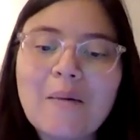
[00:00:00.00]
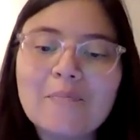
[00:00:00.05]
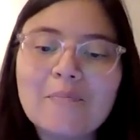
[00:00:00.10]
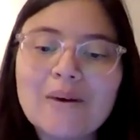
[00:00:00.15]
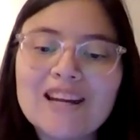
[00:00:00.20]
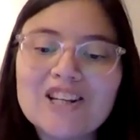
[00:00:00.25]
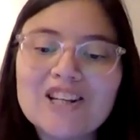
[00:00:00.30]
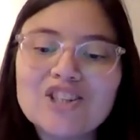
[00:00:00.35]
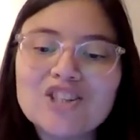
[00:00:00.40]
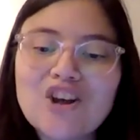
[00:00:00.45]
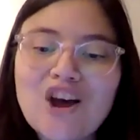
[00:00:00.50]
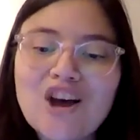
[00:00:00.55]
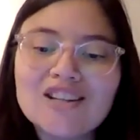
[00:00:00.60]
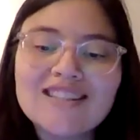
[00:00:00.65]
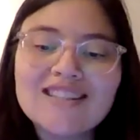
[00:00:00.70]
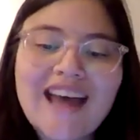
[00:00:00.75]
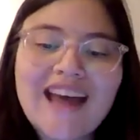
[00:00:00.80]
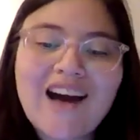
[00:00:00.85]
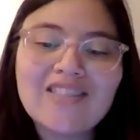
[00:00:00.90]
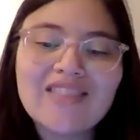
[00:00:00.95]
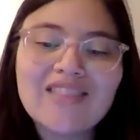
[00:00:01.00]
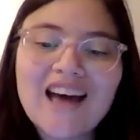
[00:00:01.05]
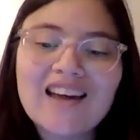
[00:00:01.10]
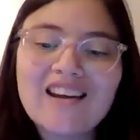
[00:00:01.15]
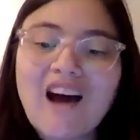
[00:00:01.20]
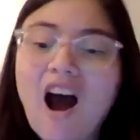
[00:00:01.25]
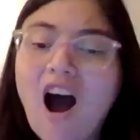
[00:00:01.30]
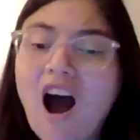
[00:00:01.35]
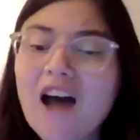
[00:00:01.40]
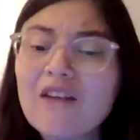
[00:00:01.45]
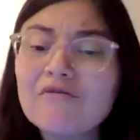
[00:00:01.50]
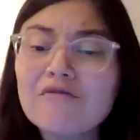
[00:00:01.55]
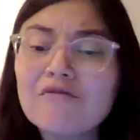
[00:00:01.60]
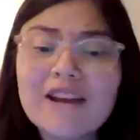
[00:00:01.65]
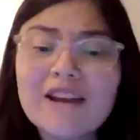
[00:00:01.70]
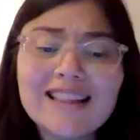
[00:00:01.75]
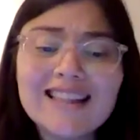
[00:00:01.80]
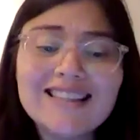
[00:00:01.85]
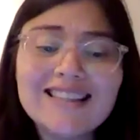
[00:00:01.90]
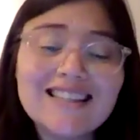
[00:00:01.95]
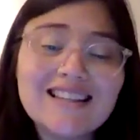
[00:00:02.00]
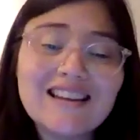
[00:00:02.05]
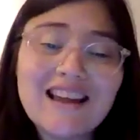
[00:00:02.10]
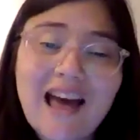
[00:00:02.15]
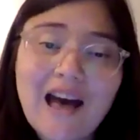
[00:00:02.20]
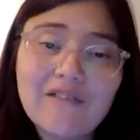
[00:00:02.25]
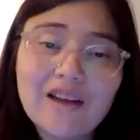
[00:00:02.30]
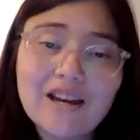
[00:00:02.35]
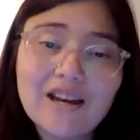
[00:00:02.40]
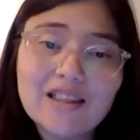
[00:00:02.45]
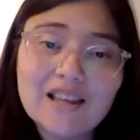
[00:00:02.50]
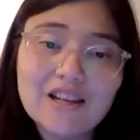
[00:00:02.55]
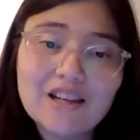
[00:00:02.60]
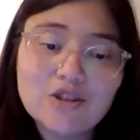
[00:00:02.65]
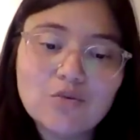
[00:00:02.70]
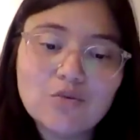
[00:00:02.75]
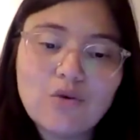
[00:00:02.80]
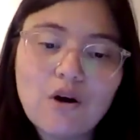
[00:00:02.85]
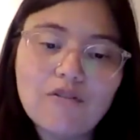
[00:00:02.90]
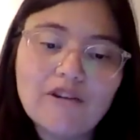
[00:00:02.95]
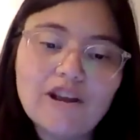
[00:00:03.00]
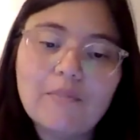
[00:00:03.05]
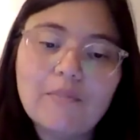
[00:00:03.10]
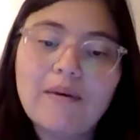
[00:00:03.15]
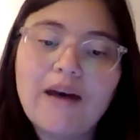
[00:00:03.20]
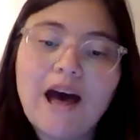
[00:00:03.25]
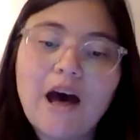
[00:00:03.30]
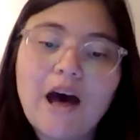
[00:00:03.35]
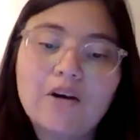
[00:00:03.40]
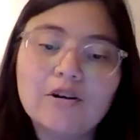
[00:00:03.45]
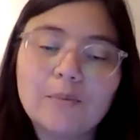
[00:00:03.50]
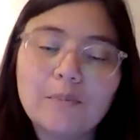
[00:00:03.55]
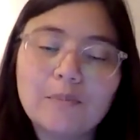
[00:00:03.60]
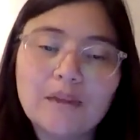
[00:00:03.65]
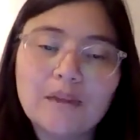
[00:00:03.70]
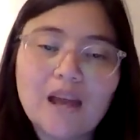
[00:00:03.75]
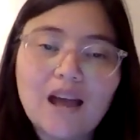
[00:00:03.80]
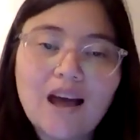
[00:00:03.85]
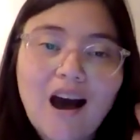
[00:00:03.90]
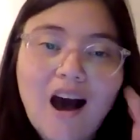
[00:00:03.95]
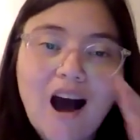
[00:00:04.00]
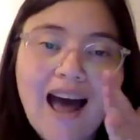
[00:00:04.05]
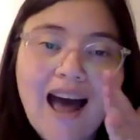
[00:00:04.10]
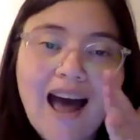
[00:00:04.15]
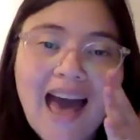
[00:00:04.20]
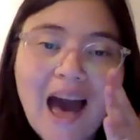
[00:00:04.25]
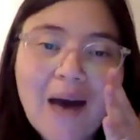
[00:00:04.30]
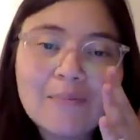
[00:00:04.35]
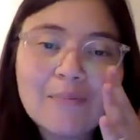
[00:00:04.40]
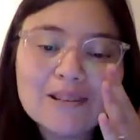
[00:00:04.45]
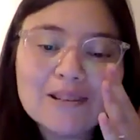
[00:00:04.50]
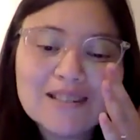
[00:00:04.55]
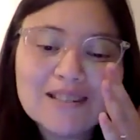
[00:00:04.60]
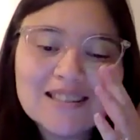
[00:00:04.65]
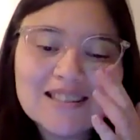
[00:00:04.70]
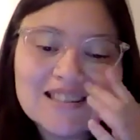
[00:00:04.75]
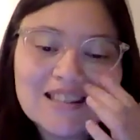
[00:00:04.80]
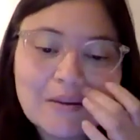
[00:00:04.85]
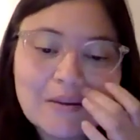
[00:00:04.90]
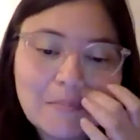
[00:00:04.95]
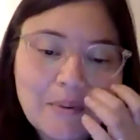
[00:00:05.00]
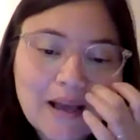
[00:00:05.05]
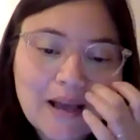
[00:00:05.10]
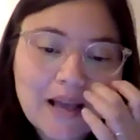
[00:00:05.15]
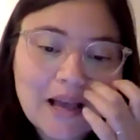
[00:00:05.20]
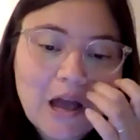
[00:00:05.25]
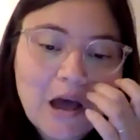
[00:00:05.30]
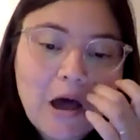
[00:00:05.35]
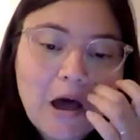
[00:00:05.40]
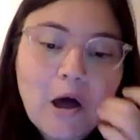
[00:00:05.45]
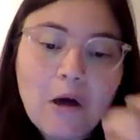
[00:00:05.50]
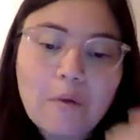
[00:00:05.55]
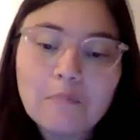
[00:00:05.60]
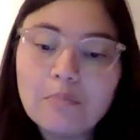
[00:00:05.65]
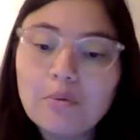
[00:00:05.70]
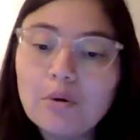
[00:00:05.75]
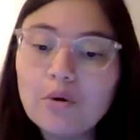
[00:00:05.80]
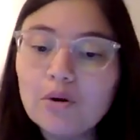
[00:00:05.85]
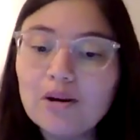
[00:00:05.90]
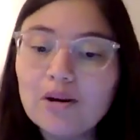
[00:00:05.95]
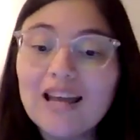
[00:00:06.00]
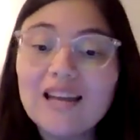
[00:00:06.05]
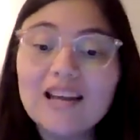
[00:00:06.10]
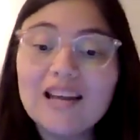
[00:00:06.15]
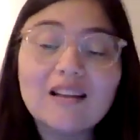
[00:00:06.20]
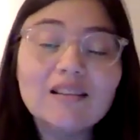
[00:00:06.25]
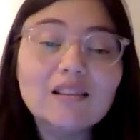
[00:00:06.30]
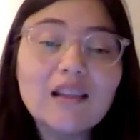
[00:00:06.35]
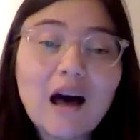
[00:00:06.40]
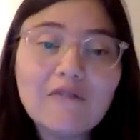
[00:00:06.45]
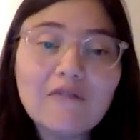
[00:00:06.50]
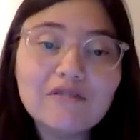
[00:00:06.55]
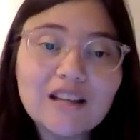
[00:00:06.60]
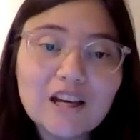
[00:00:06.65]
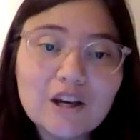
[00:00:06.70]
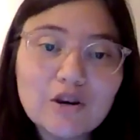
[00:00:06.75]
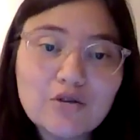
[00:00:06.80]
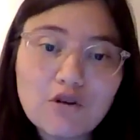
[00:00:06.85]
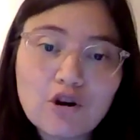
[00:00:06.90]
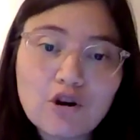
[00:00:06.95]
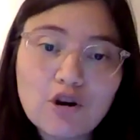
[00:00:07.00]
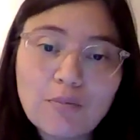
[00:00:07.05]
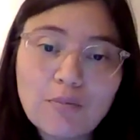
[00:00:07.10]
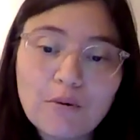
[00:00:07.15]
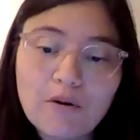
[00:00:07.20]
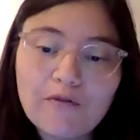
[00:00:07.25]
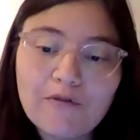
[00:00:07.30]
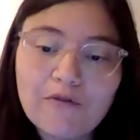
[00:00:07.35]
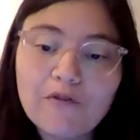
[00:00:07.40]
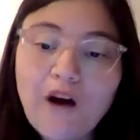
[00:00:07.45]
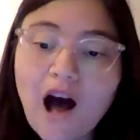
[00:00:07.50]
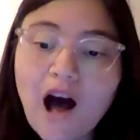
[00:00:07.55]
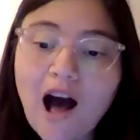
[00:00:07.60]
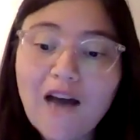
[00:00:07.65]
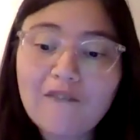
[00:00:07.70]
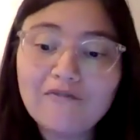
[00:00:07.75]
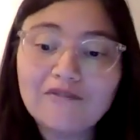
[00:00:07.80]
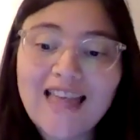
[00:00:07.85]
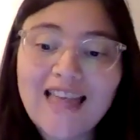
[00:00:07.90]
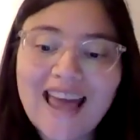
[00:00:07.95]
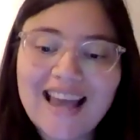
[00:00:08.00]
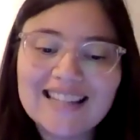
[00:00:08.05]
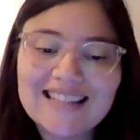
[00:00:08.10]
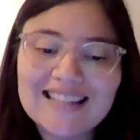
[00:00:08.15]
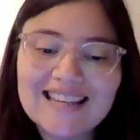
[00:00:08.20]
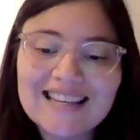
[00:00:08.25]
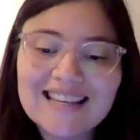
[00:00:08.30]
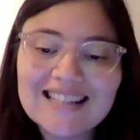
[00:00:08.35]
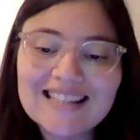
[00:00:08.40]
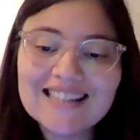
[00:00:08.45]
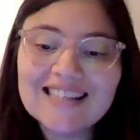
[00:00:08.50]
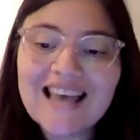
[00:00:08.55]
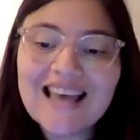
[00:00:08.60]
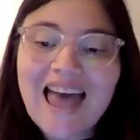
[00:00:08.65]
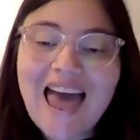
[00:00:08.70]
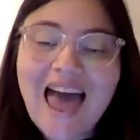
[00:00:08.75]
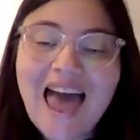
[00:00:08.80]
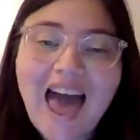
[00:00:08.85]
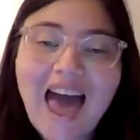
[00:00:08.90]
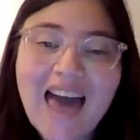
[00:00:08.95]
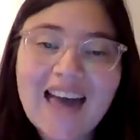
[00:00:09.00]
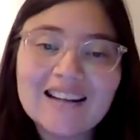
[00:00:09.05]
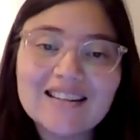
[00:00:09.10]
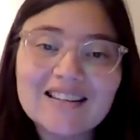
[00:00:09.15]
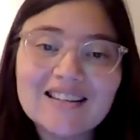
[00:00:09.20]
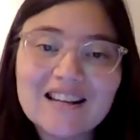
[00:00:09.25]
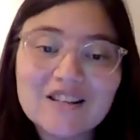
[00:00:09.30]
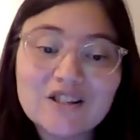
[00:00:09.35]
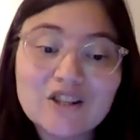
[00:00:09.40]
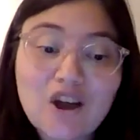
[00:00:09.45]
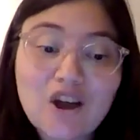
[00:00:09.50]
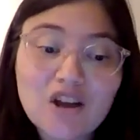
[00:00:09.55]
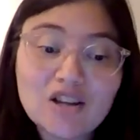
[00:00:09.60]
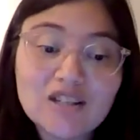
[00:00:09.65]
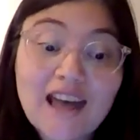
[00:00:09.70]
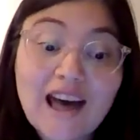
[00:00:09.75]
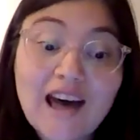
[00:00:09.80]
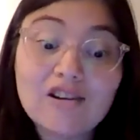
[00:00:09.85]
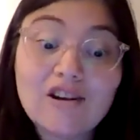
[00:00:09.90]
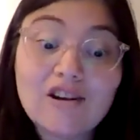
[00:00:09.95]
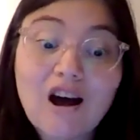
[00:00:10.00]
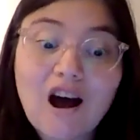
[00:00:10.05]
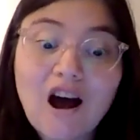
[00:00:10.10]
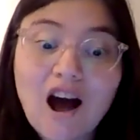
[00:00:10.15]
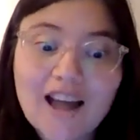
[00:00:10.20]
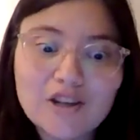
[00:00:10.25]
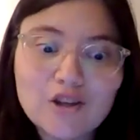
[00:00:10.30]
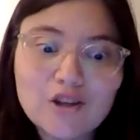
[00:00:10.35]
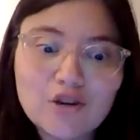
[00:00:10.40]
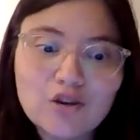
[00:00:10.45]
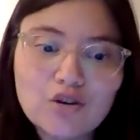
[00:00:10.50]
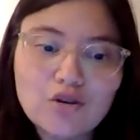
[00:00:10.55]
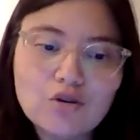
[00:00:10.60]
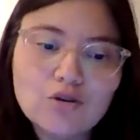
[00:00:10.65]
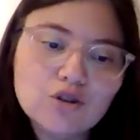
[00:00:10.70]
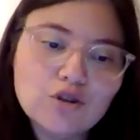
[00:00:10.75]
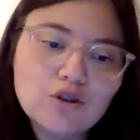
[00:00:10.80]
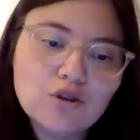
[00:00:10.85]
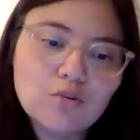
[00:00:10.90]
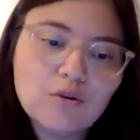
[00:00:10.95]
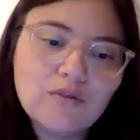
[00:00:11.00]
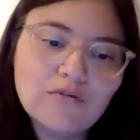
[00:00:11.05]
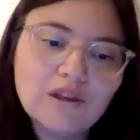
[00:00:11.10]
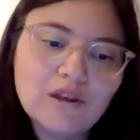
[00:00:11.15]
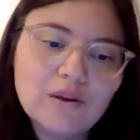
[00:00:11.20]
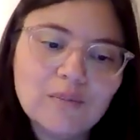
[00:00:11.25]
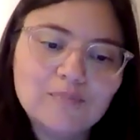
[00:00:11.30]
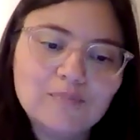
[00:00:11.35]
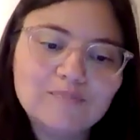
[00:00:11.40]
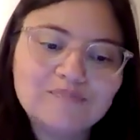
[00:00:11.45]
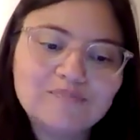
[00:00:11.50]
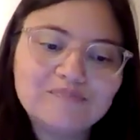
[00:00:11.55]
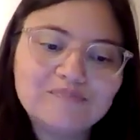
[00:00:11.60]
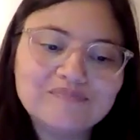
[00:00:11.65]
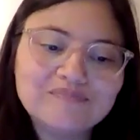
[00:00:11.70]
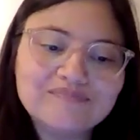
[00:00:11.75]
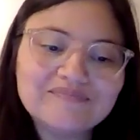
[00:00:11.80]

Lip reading: But it turned out that I really didn't have anything to worry about. I happened to be put in a lovely group of five ladies, and it turned out I knew two of them.